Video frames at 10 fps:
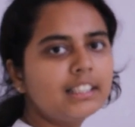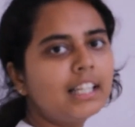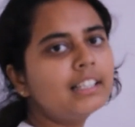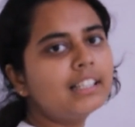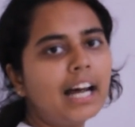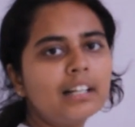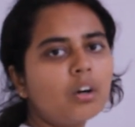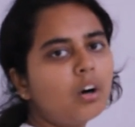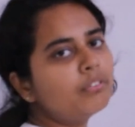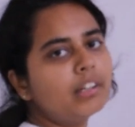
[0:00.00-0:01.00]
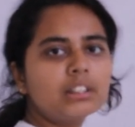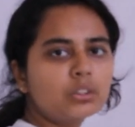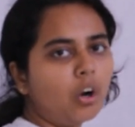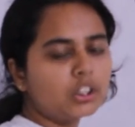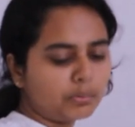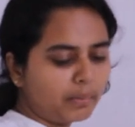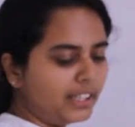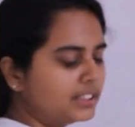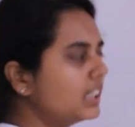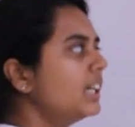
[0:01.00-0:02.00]
than that of his cost
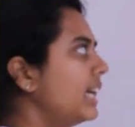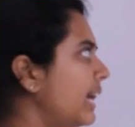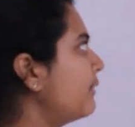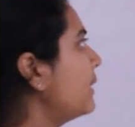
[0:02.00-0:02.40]
price. If